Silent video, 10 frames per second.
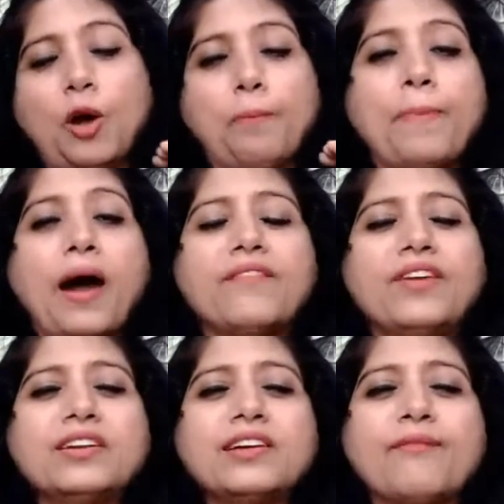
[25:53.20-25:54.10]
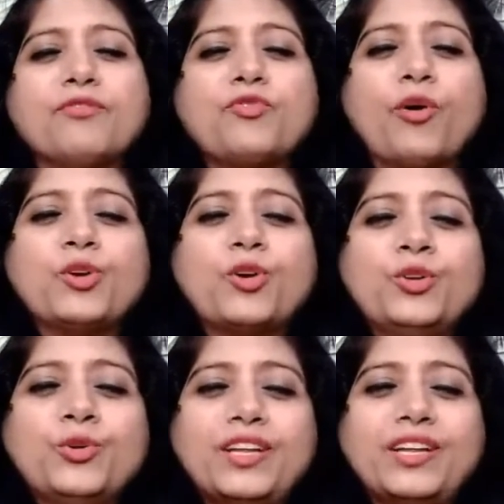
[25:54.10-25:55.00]
your power comes from
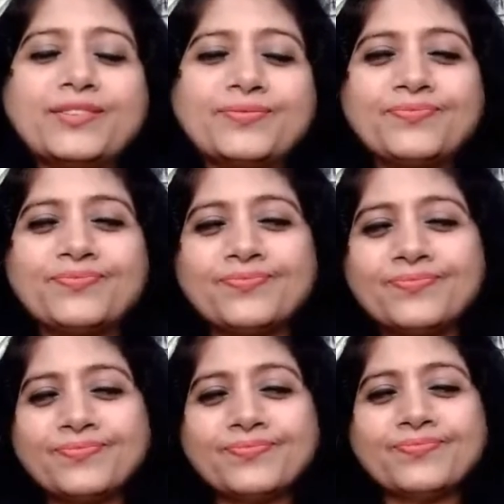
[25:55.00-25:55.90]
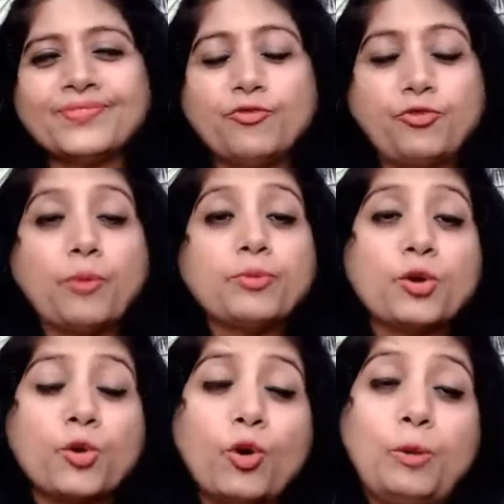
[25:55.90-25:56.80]
your duty from
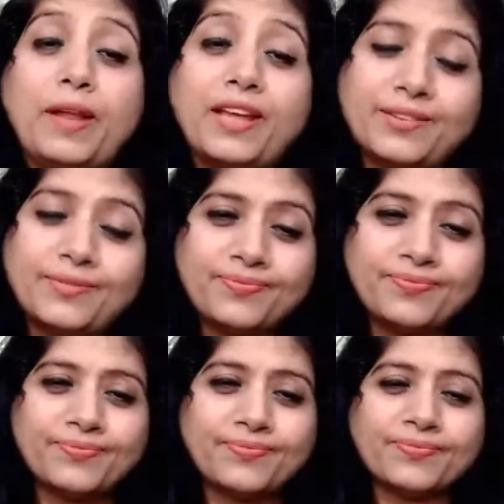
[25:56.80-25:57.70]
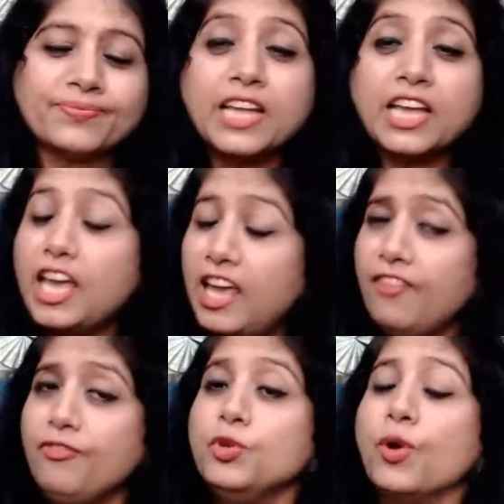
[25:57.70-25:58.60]
your role play
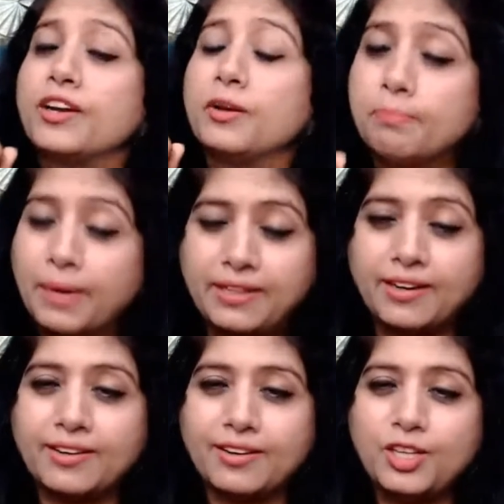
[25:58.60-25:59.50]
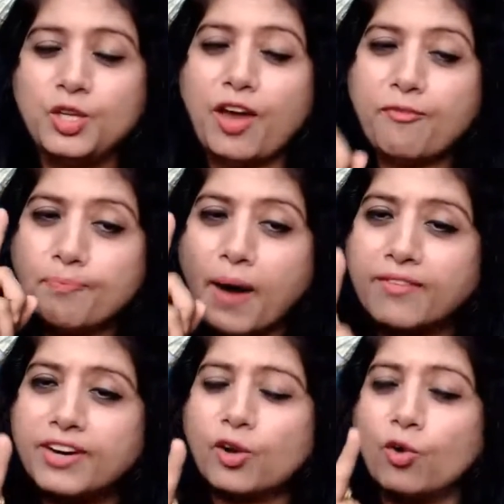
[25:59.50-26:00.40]
if you are a mother you have
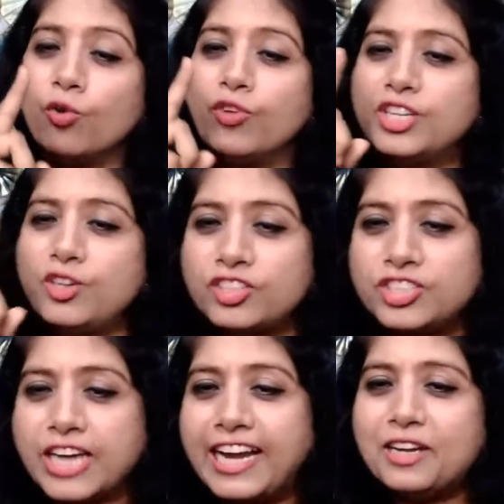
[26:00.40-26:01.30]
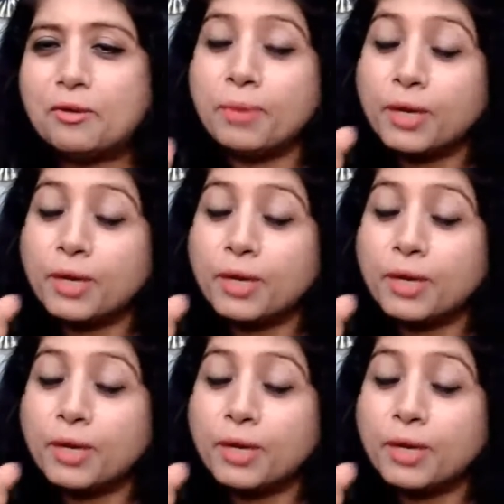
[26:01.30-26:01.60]
power over your child